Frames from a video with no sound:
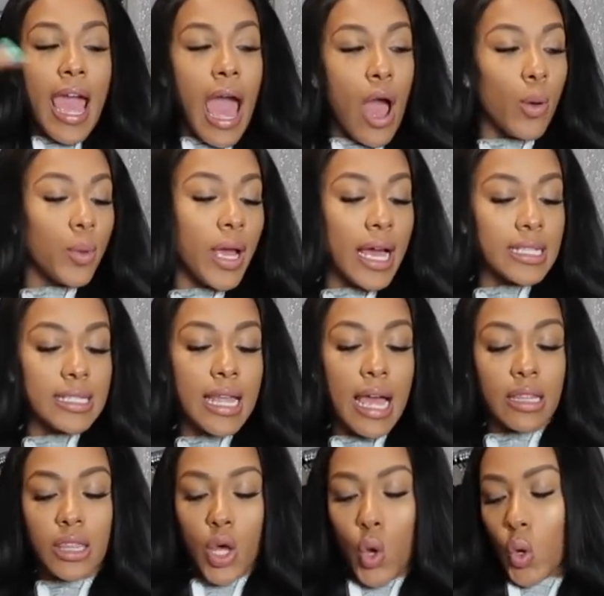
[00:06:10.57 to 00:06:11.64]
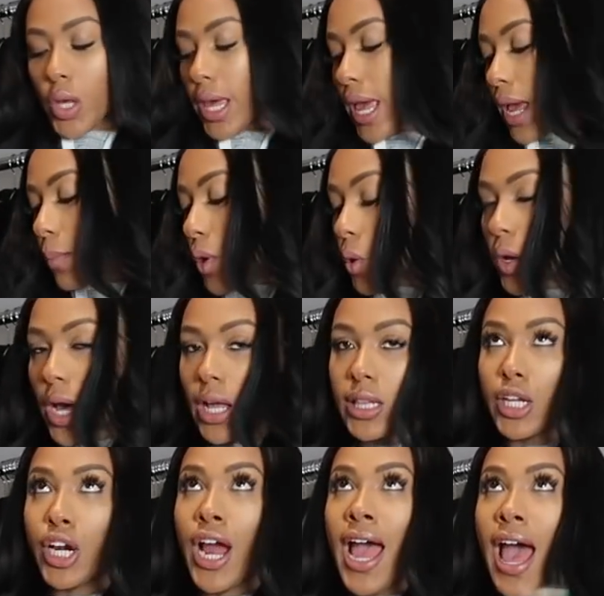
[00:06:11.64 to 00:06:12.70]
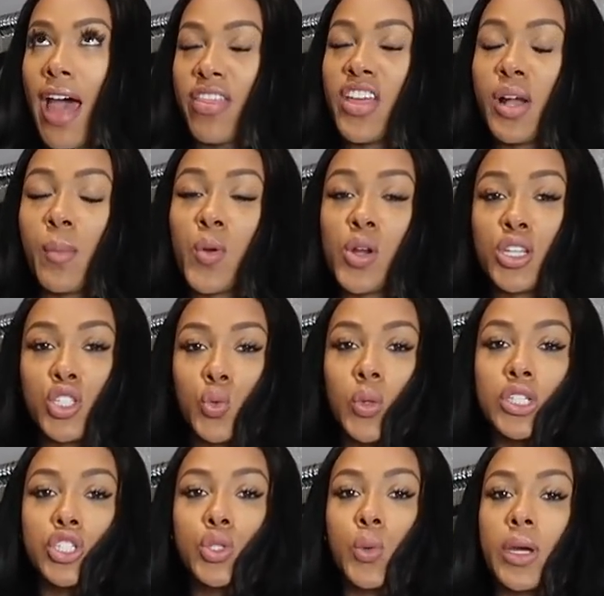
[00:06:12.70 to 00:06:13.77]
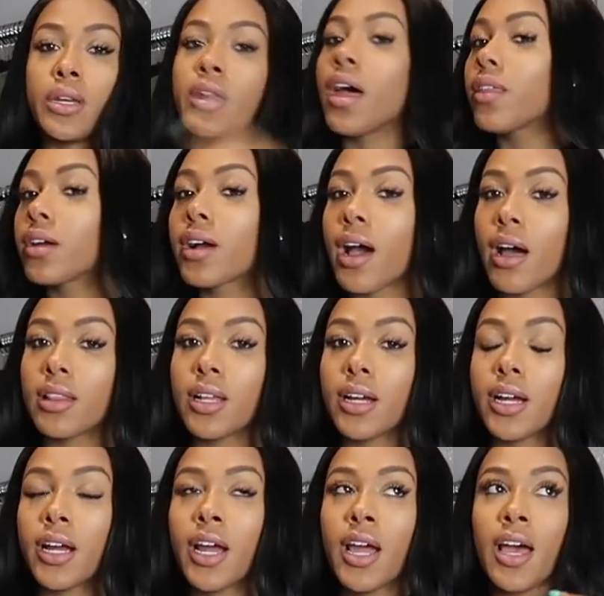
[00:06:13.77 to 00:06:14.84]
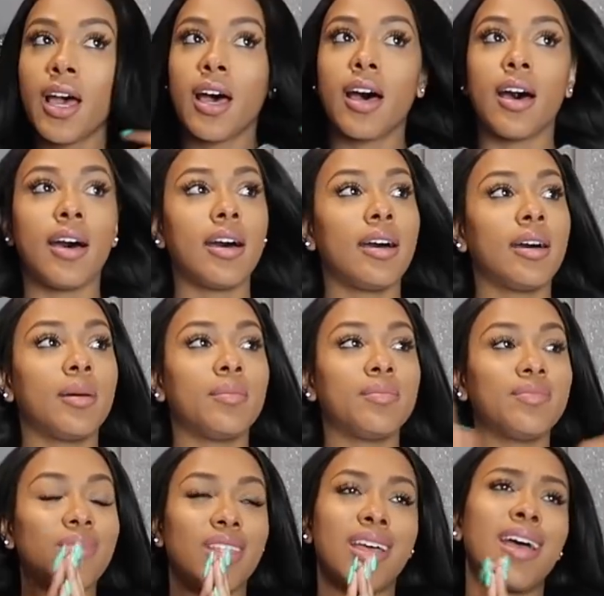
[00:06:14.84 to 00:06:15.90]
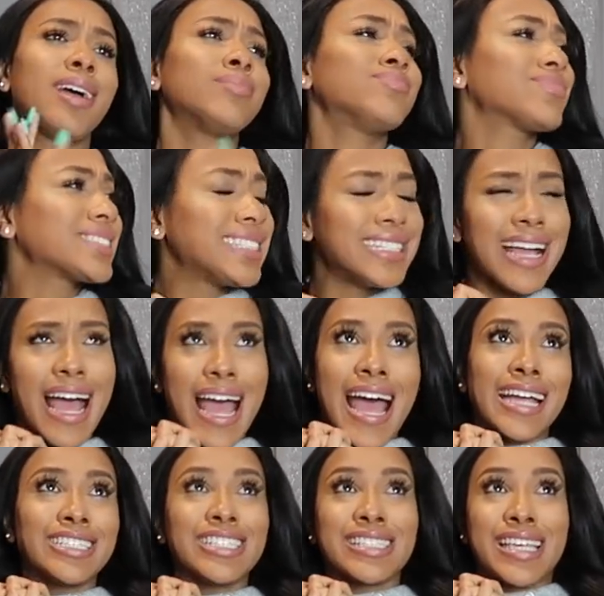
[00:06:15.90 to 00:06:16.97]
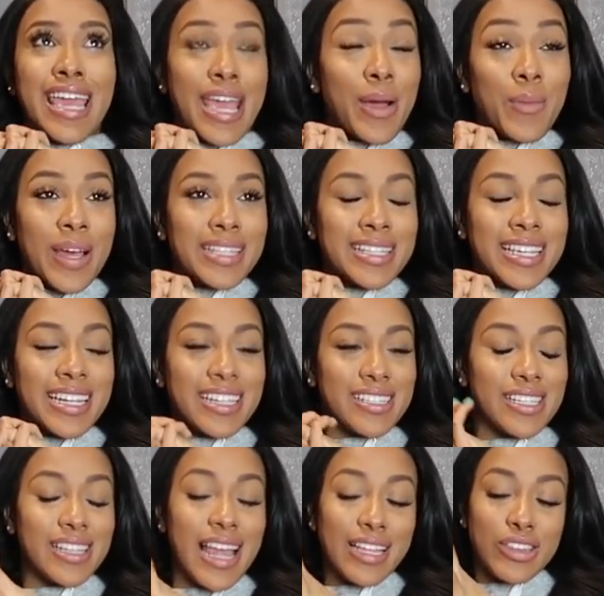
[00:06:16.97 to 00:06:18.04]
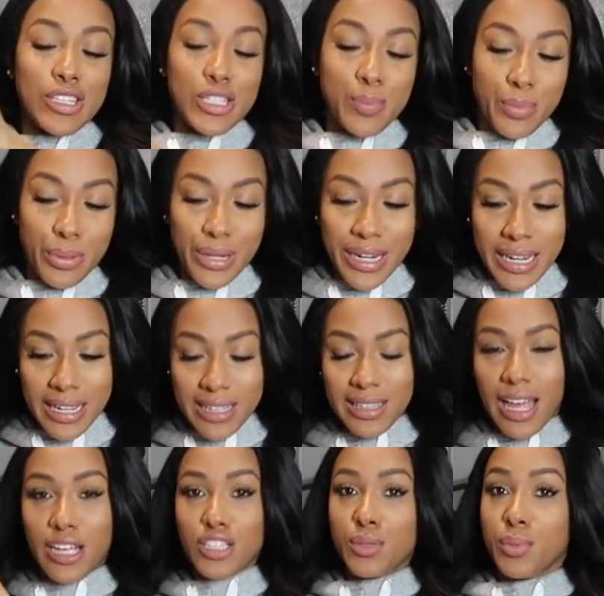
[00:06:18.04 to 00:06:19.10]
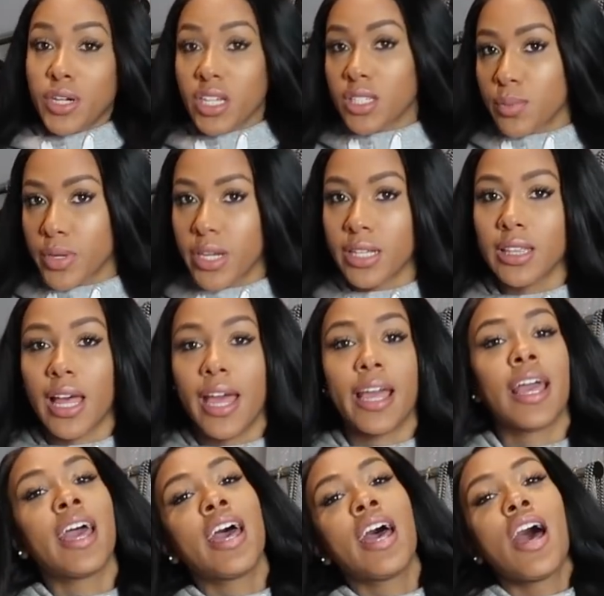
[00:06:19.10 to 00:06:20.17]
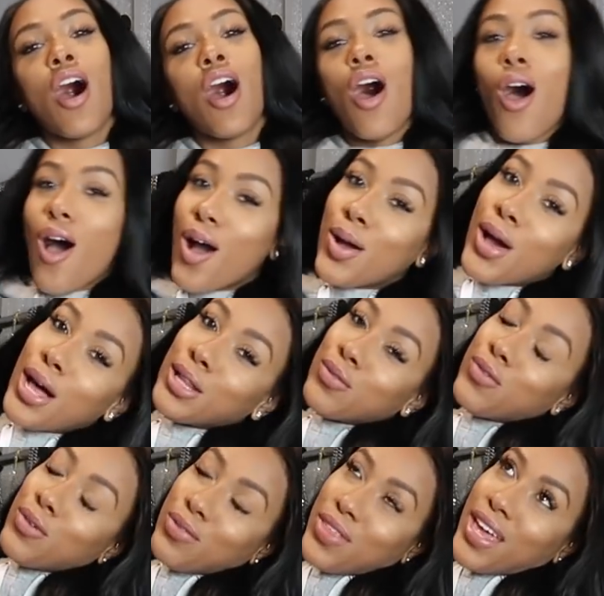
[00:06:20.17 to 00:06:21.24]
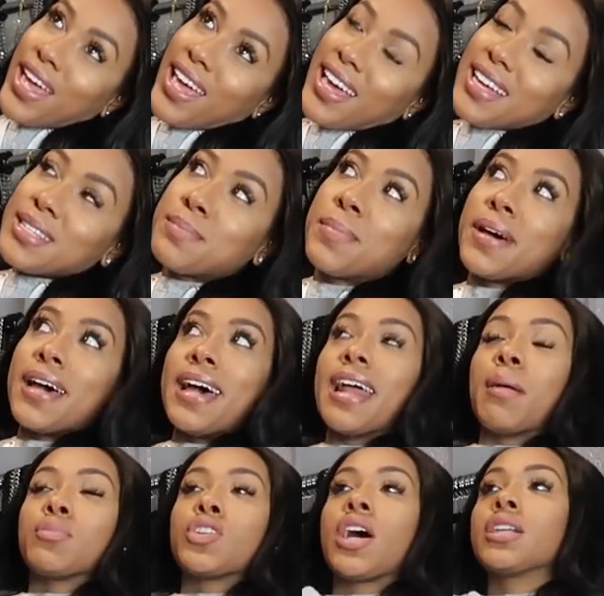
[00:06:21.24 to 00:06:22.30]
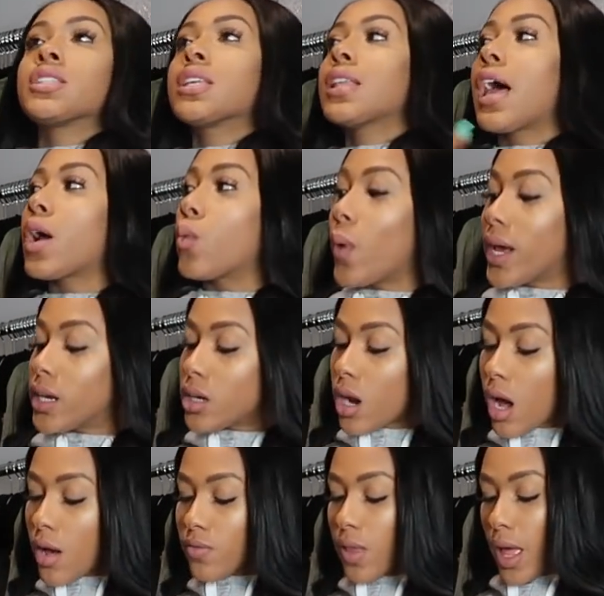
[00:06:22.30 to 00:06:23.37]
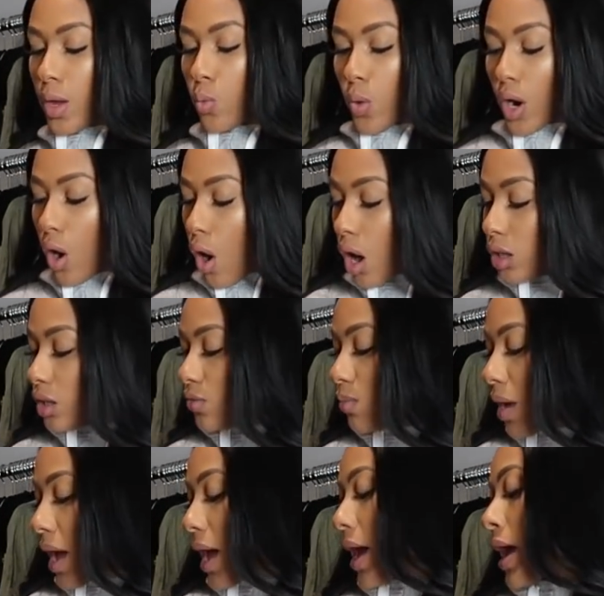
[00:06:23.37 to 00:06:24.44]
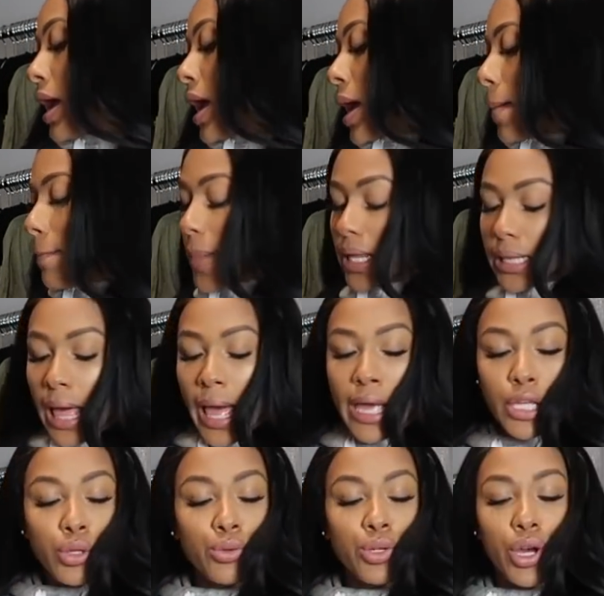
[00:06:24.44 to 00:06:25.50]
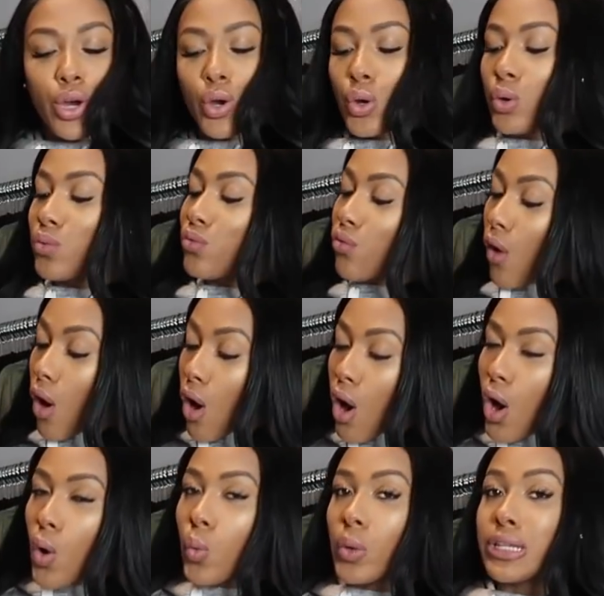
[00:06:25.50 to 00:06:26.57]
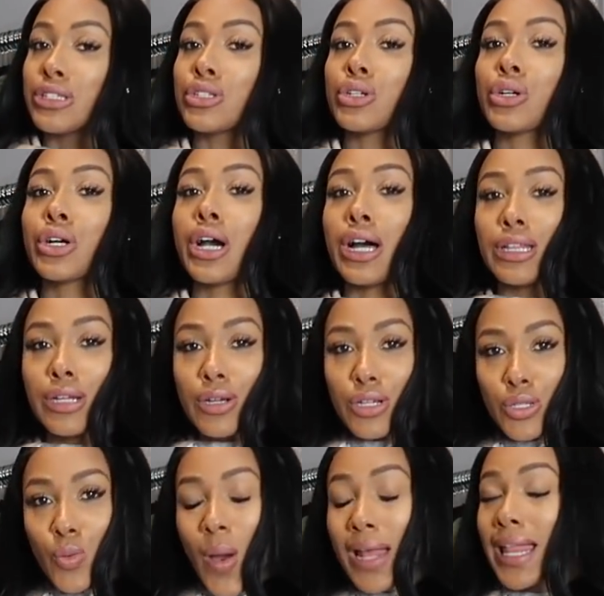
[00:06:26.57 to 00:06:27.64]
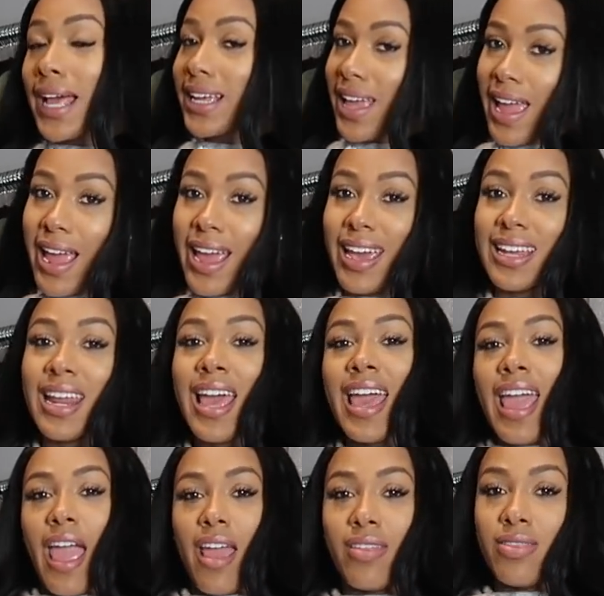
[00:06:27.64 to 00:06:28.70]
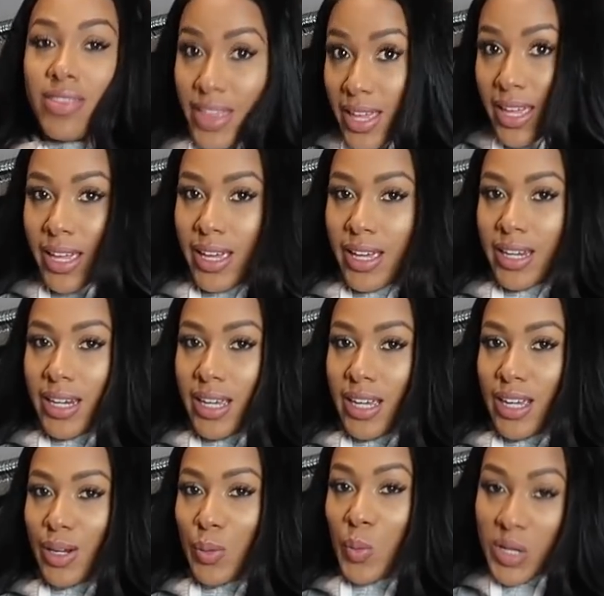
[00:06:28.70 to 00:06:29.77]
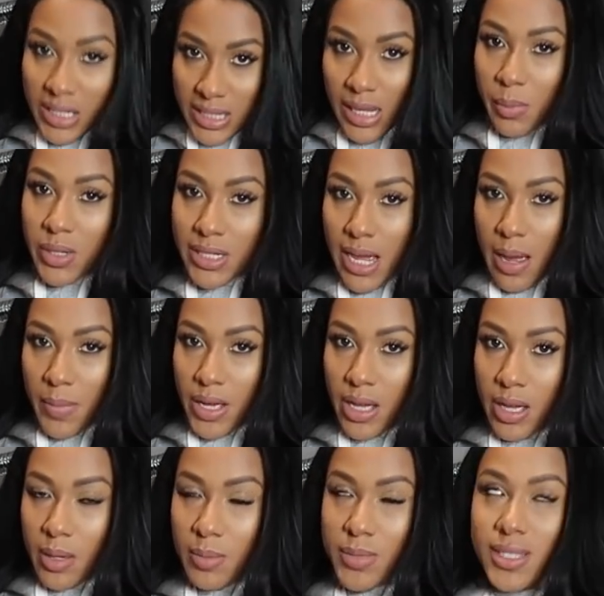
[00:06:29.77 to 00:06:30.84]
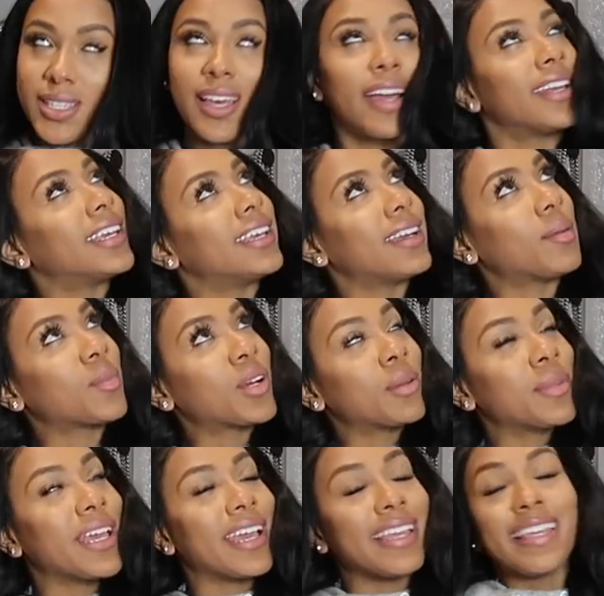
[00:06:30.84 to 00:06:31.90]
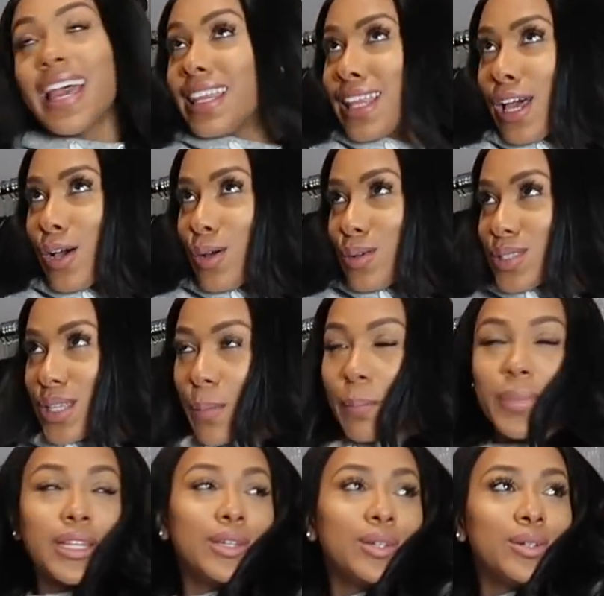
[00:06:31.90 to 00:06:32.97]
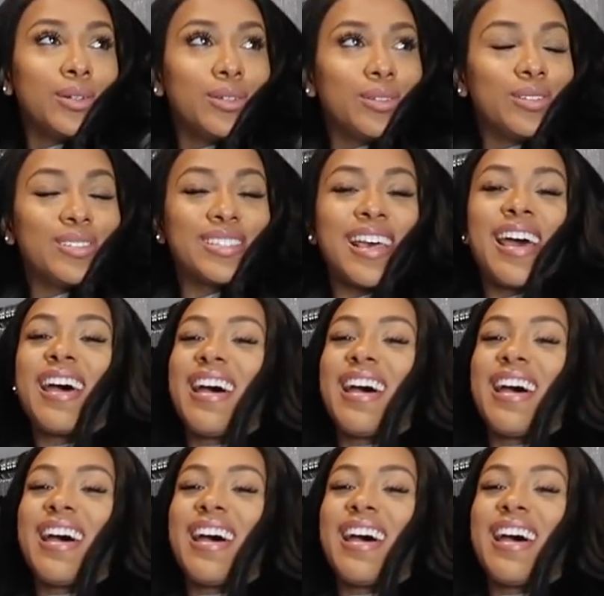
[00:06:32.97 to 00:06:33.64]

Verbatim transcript: I hope you guys like the whole camo color. I think I'm going to switch to another color. I just can't wait to get into like the spring, like spring, like all colorful things. But I'm trying to like wait it off, like wear all of my like, you know, fall, winter colors while I can. And then when summertime comes, honey, I'm going to be in yellows and blues.